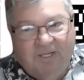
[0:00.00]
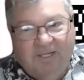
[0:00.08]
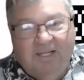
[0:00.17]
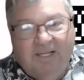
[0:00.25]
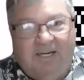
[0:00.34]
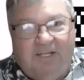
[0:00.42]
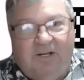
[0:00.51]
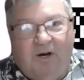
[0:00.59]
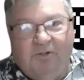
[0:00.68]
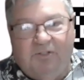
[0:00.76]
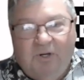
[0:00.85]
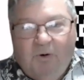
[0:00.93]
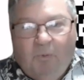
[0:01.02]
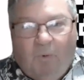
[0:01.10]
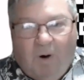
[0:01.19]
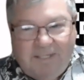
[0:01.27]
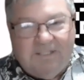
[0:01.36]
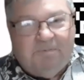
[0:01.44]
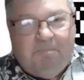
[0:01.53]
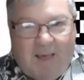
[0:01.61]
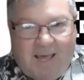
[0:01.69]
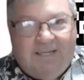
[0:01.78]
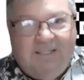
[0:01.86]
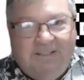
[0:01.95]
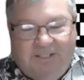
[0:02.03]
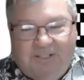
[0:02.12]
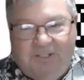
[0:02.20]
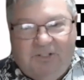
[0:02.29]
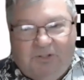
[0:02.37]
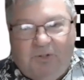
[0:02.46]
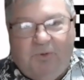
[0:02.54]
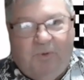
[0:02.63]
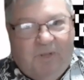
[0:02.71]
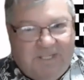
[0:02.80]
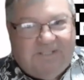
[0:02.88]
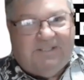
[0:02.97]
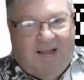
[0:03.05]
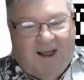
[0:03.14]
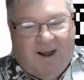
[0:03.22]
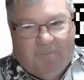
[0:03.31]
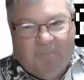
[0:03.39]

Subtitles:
And he goes, what is Bannon going to do this time?